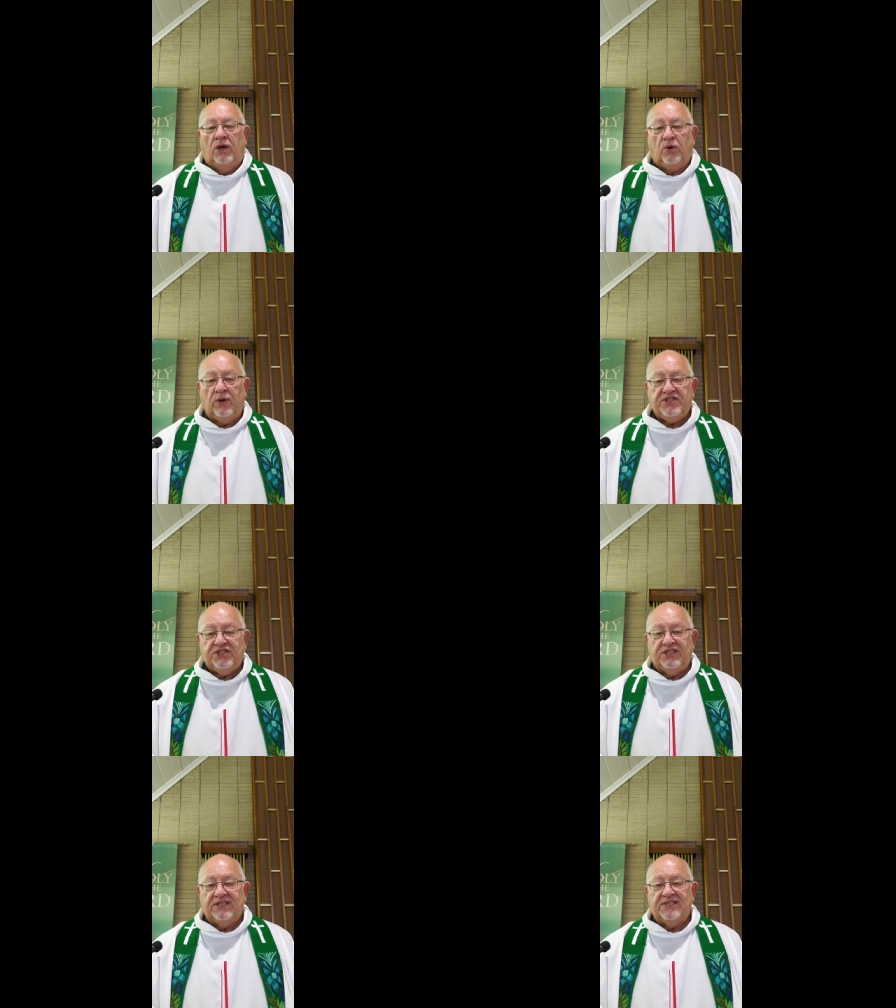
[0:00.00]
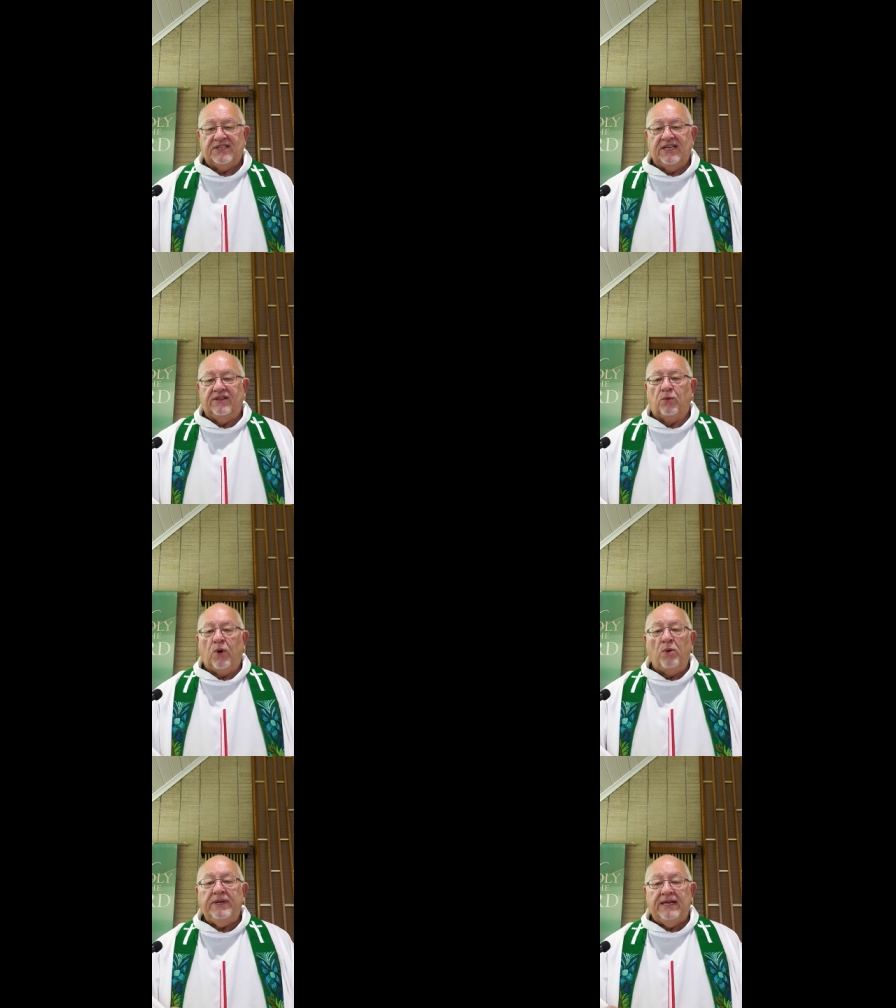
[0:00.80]
Christians in the
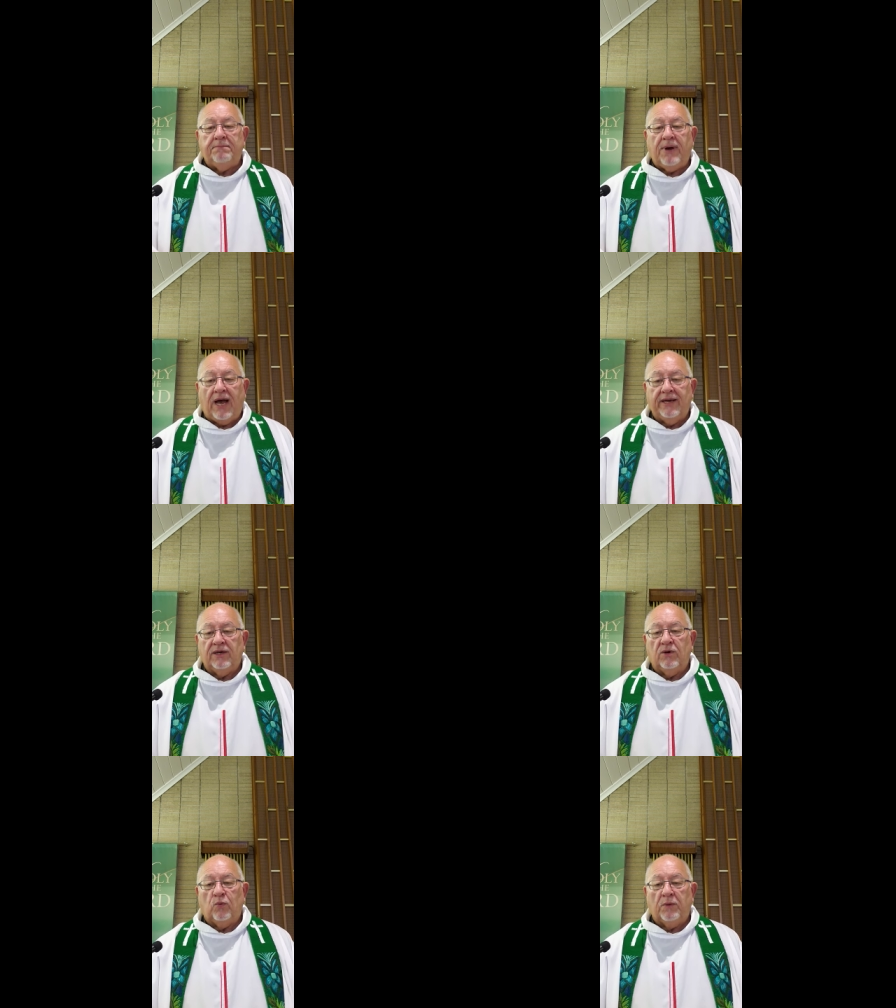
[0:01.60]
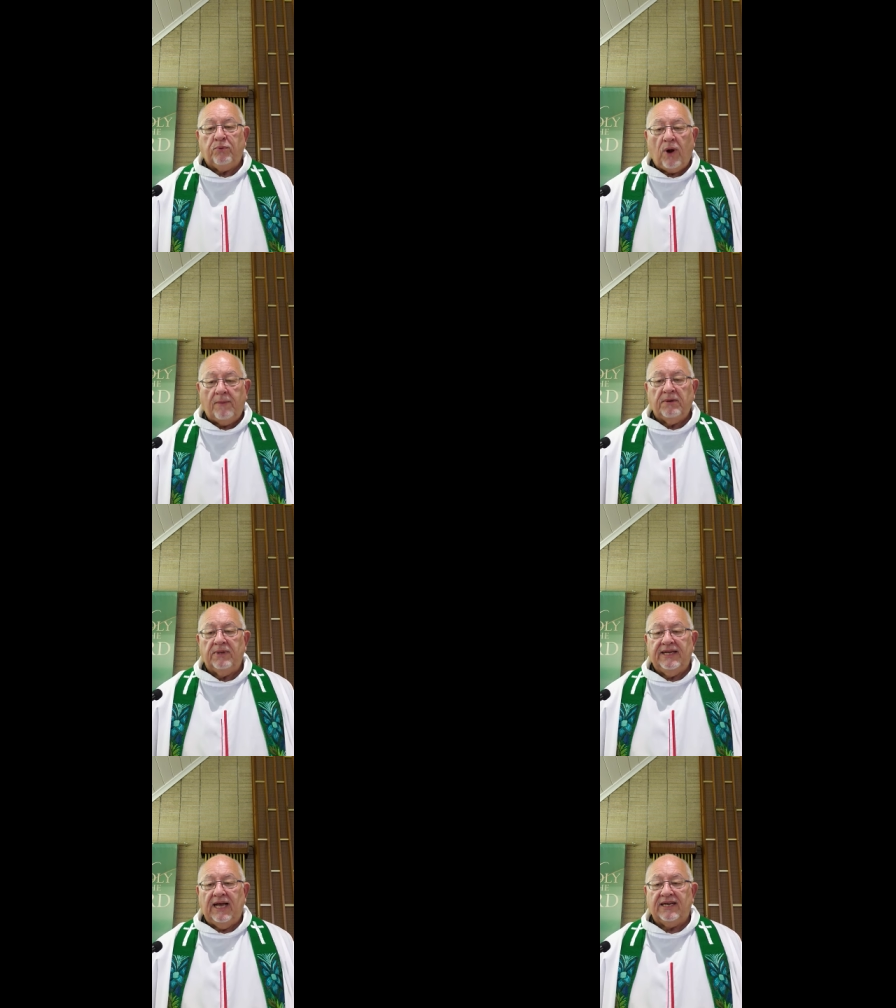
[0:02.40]
Roman Empire were
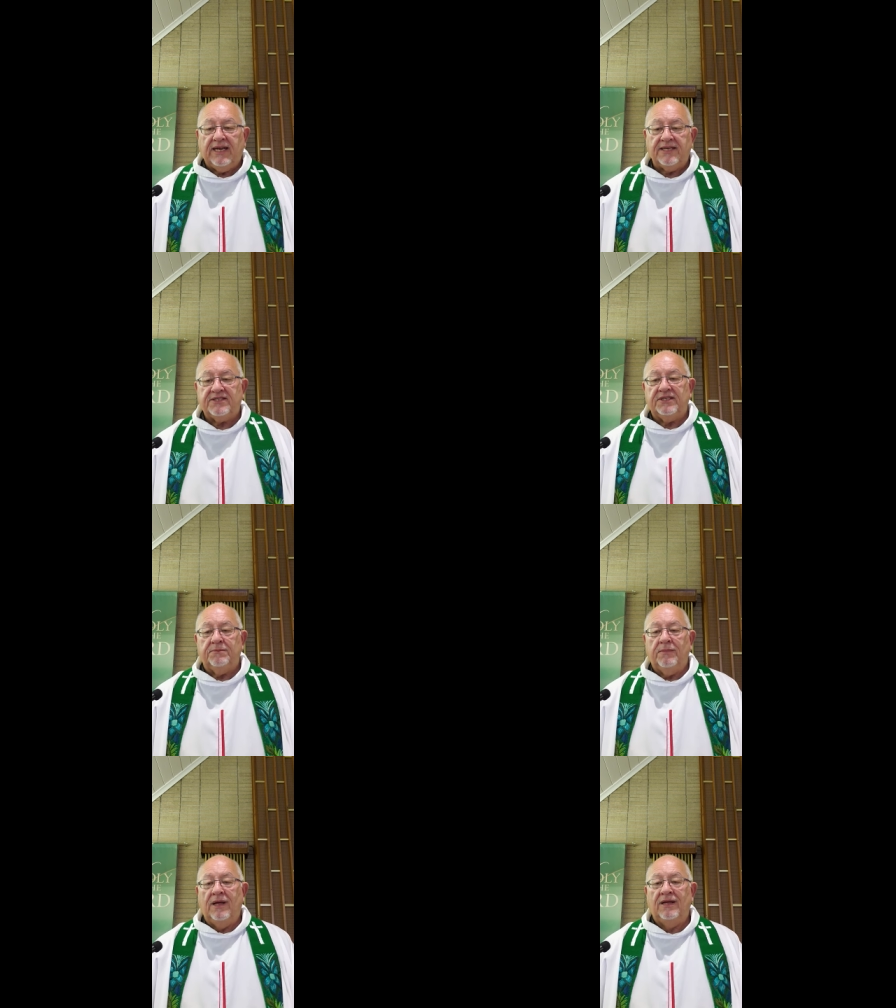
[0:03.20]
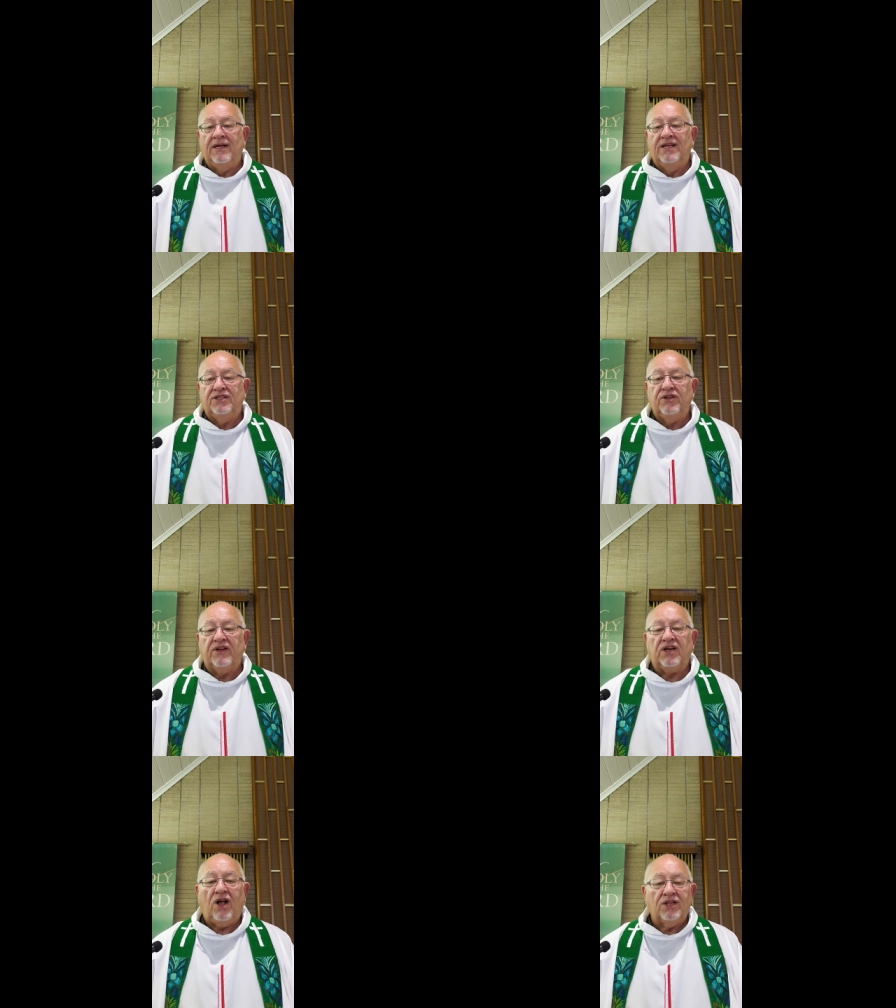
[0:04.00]
probably accustomed to
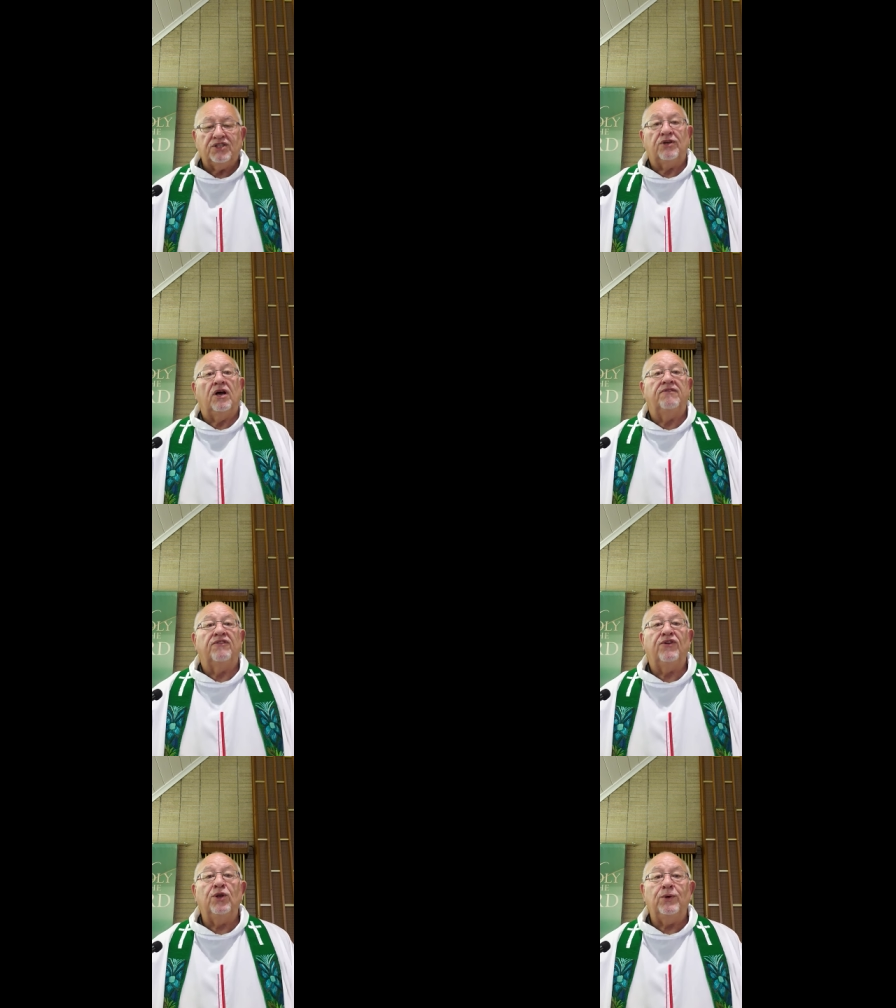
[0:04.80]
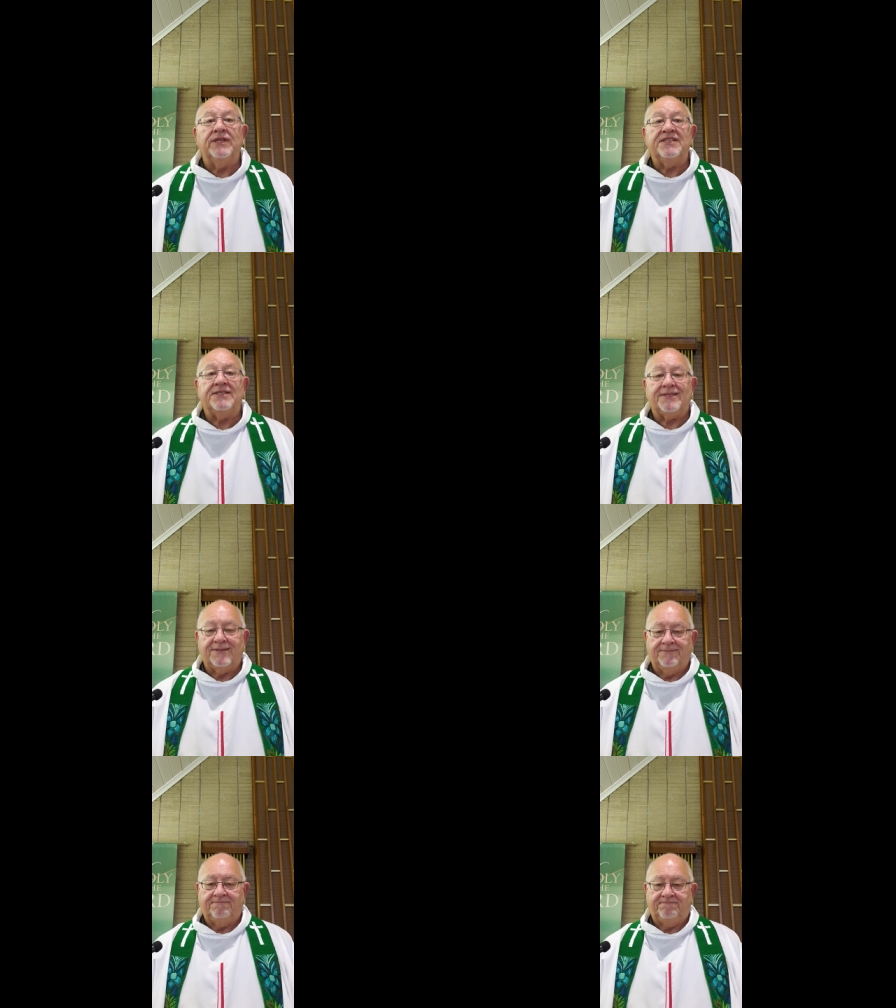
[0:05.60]
the culture of affluence.